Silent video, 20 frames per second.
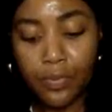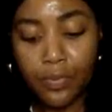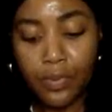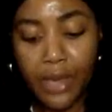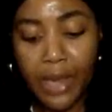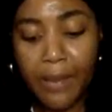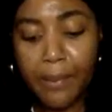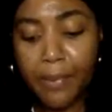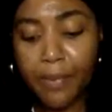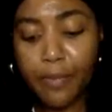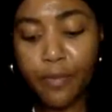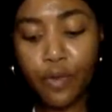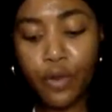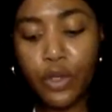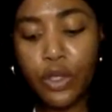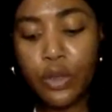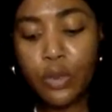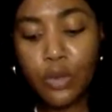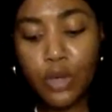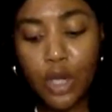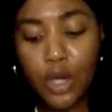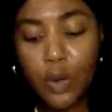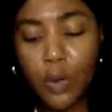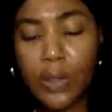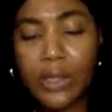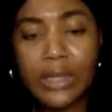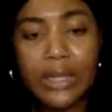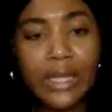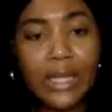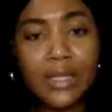And before you know
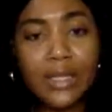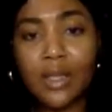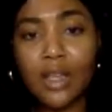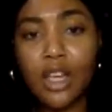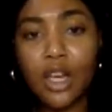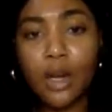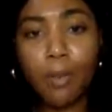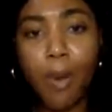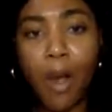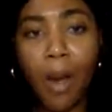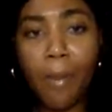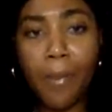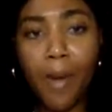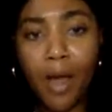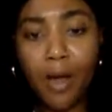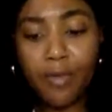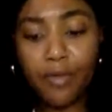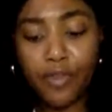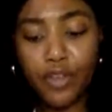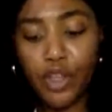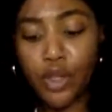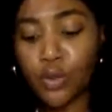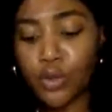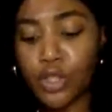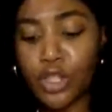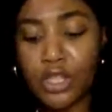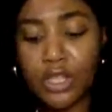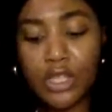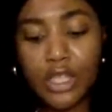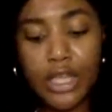it, things are going to pop off for you.
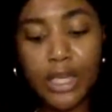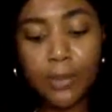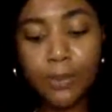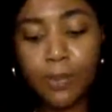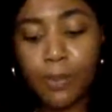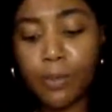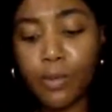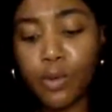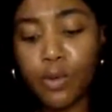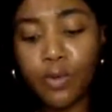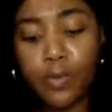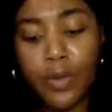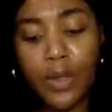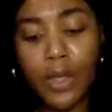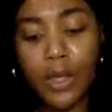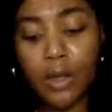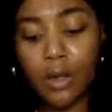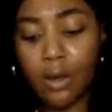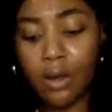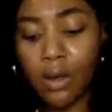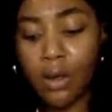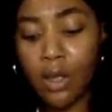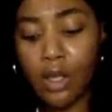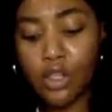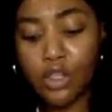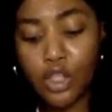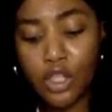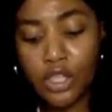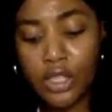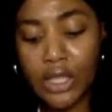Just keep moving.
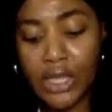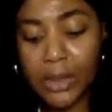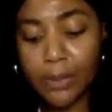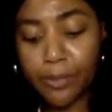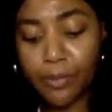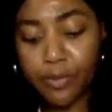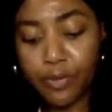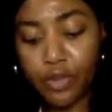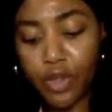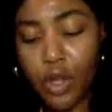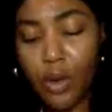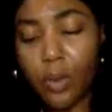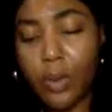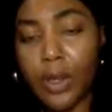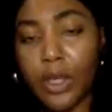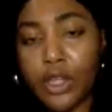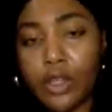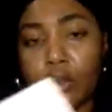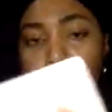Just keep flowing.